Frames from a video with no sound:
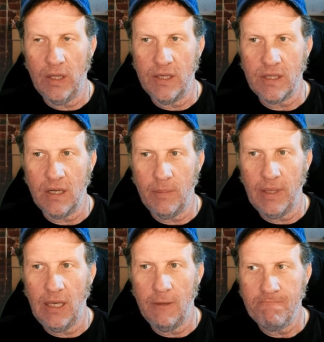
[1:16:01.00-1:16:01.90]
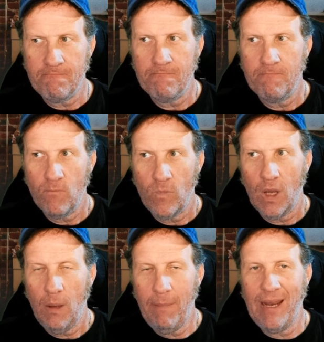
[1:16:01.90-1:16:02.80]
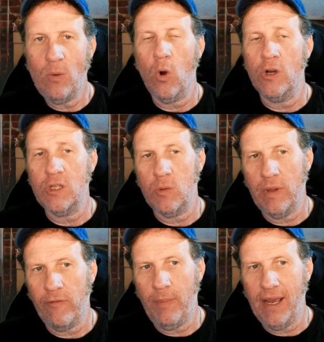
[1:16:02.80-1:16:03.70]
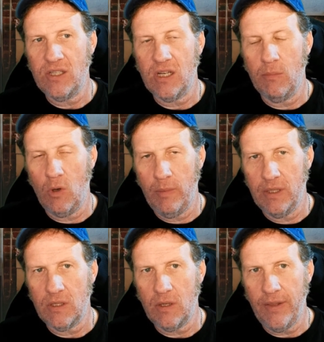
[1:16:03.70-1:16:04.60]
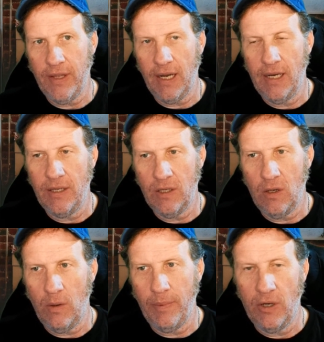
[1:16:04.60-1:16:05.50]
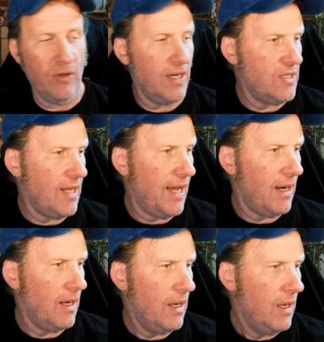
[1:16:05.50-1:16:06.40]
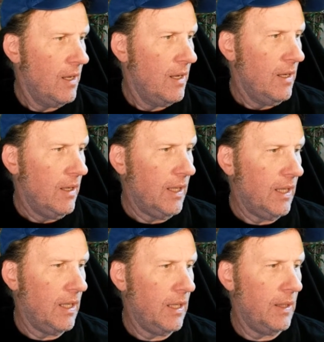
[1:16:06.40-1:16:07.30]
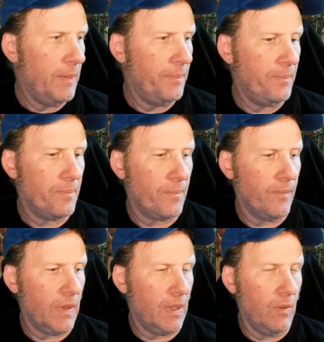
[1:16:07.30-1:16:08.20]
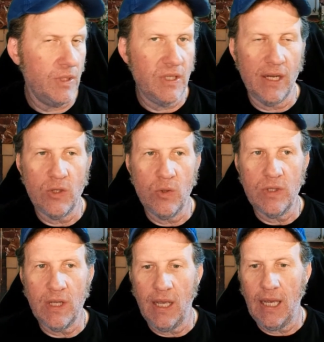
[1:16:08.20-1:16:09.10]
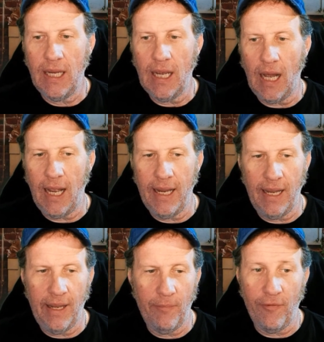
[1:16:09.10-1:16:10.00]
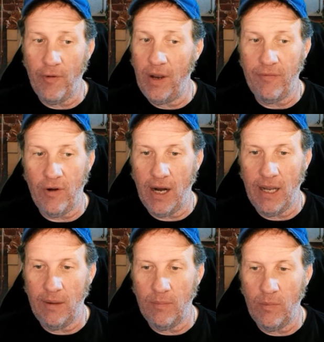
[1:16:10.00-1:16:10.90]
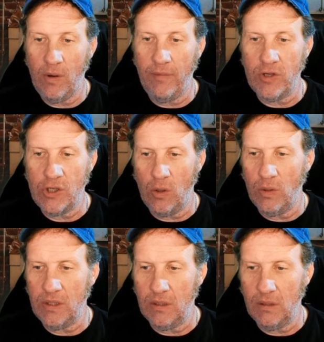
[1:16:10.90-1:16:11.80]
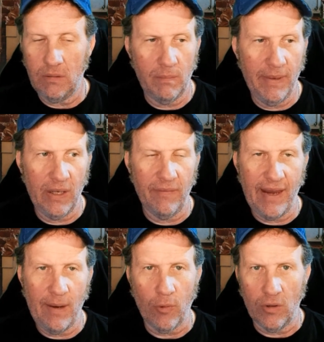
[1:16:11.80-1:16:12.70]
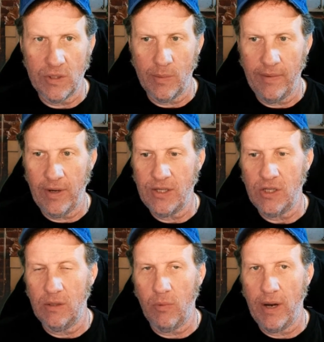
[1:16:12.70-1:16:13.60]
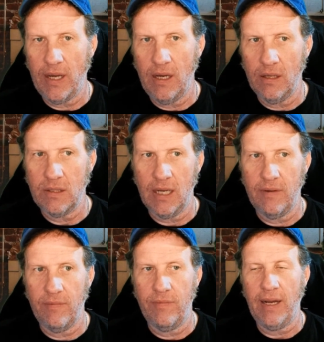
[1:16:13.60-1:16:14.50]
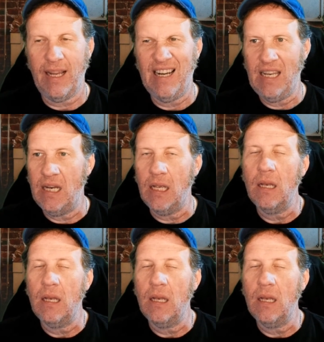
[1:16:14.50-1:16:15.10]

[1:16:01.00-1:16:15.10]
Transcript: is going to be made worse with every passing moment. So I think I need to go up and address that. Um, what's today? Tuesday. I am free on Friday. We don't have a show until middle of April, so we have a nice little break here. It's kind of I kind of need it